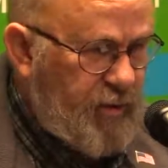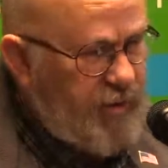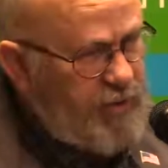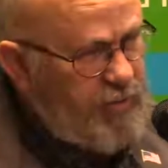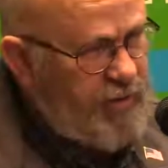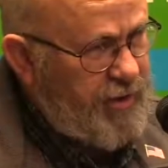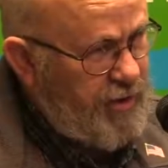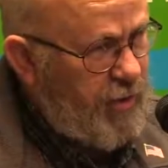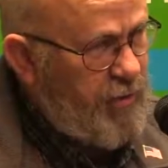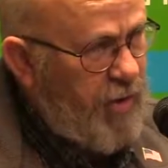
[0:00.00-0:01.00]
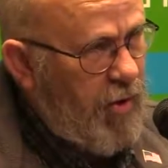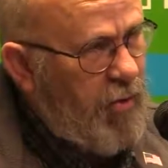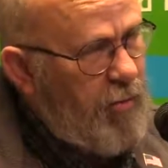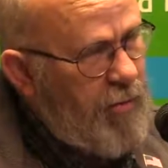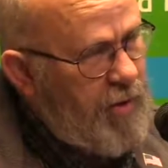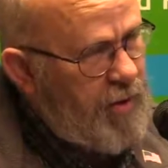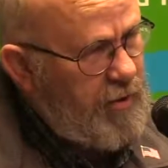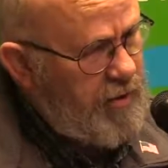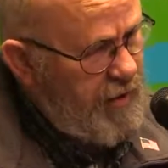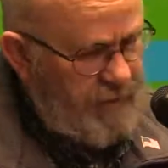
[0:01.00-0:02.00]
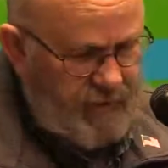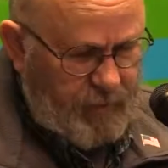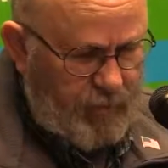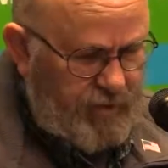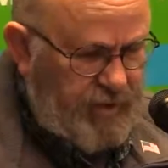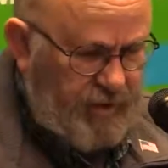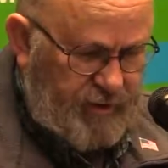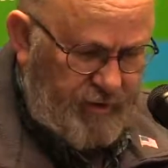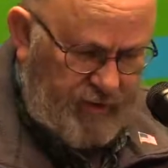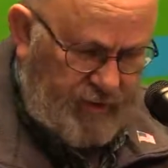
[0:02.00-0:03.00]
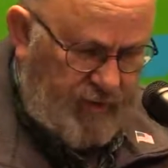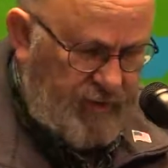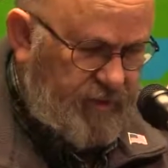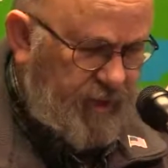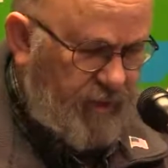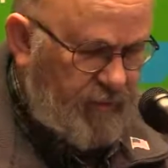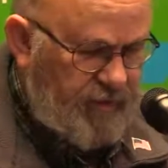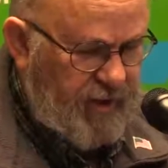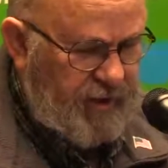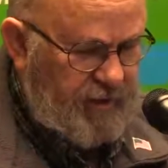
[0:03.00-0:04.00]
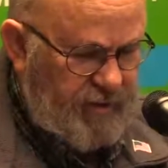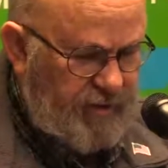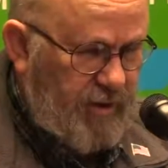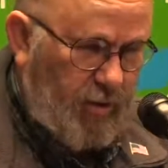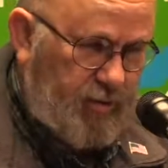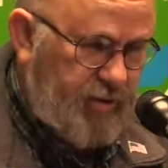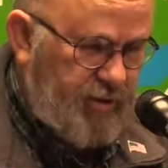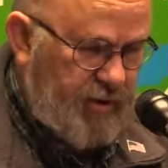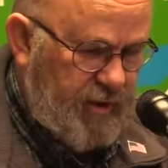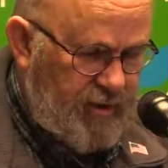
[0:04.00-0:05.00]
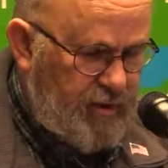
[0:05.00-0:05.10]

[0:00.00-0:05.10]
that they do indeed own the home, and then we set up a date and go to